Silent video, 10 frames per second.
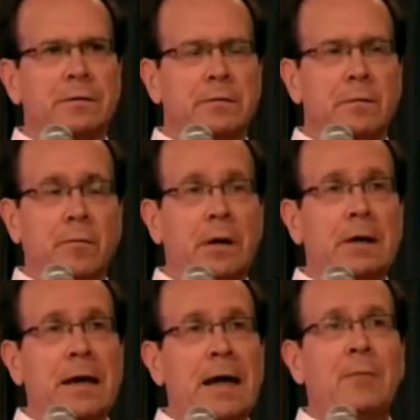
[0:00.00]
will
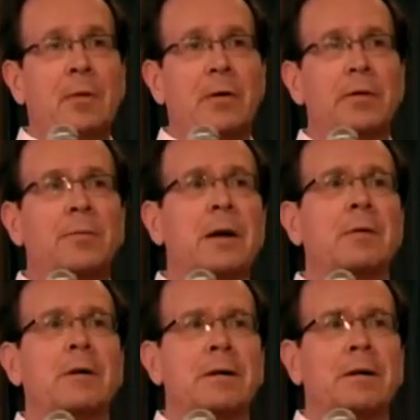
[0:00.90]
enable
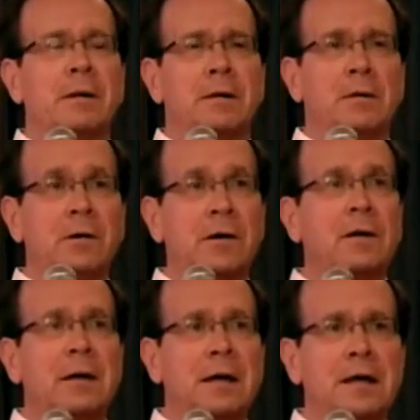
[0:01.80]
the
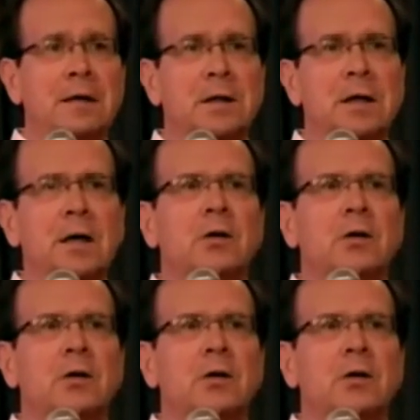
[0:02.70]
utilities